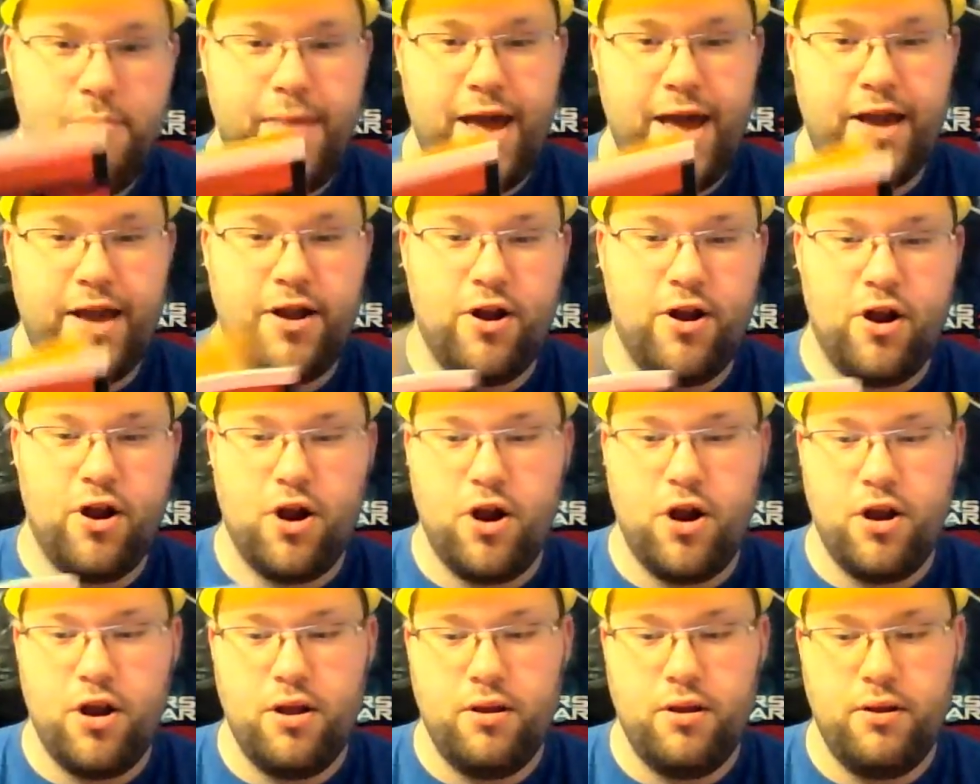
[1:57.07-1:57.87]

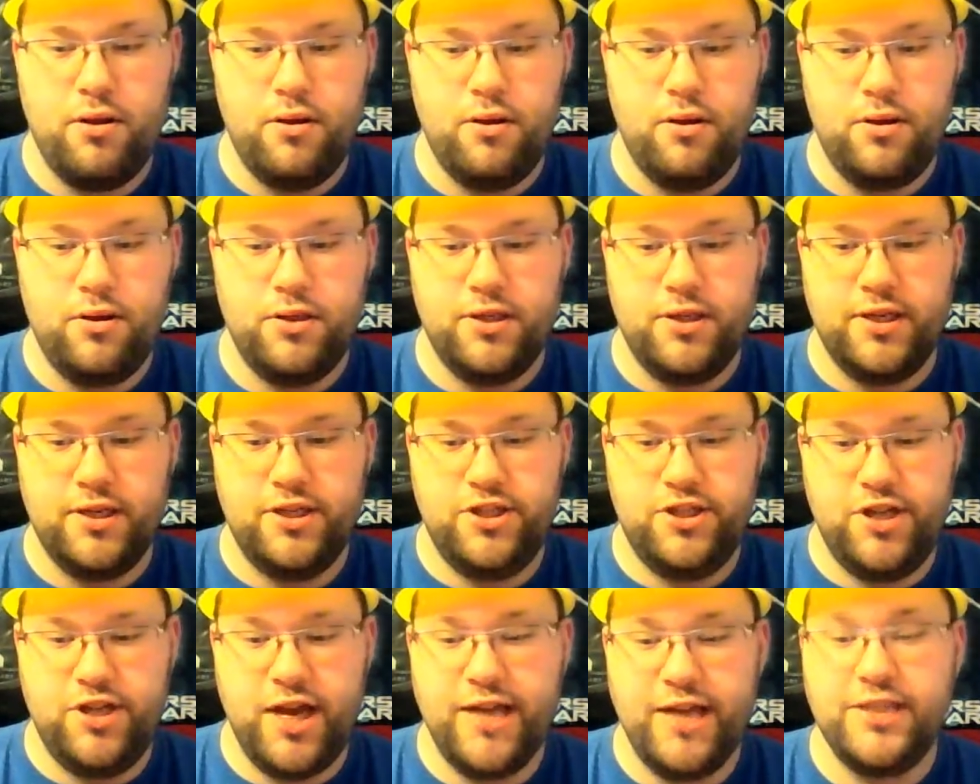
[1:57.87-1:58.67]
Maker
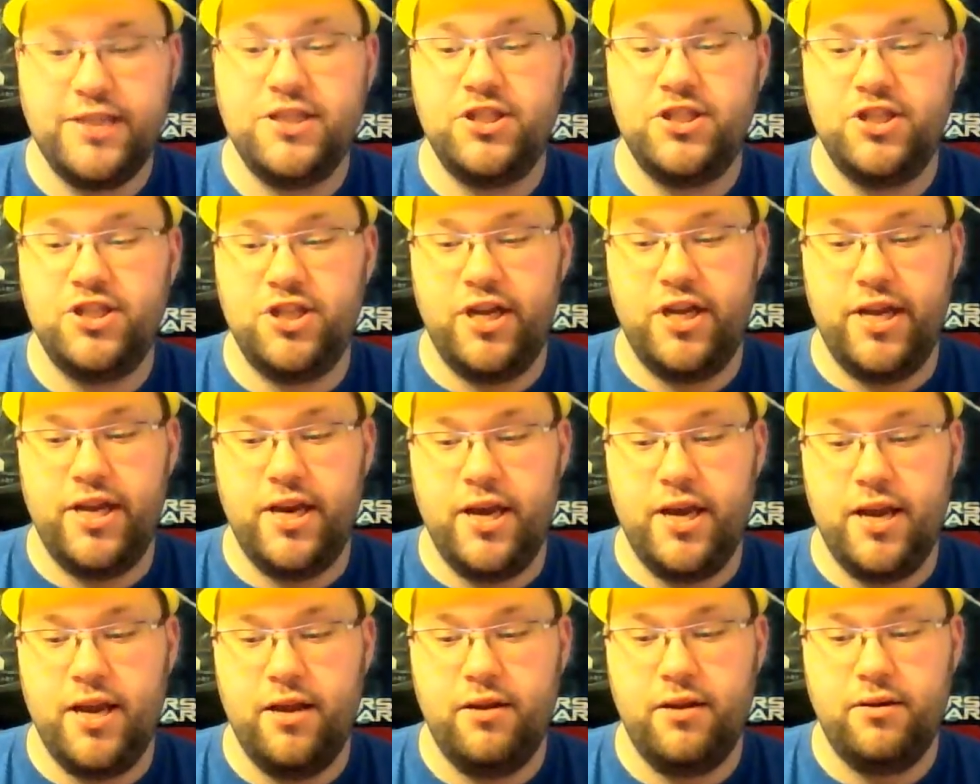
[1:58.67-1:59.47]

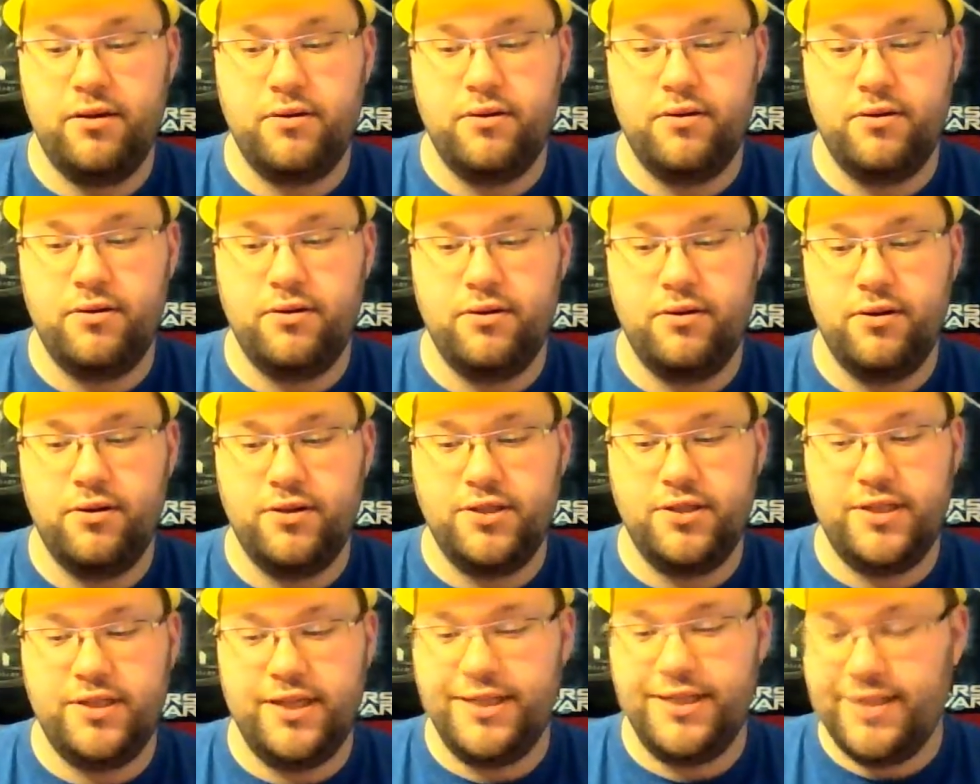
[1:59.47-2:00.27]
suggestion.
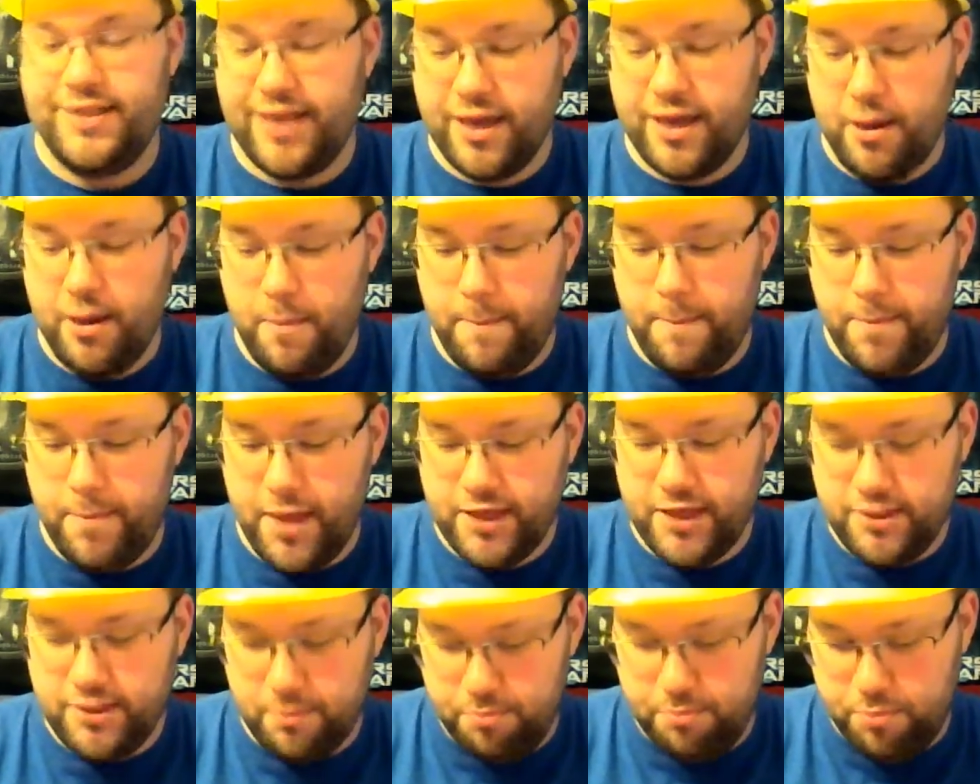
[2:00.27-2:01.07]
It's, it's like a
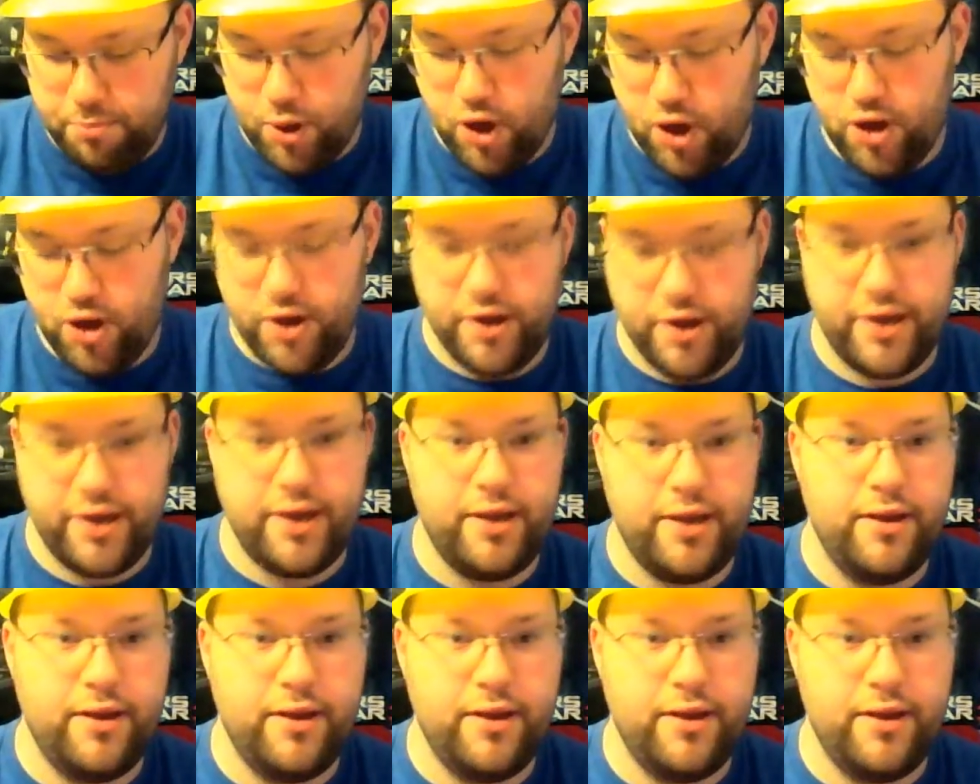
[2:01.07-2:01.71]
it's a book.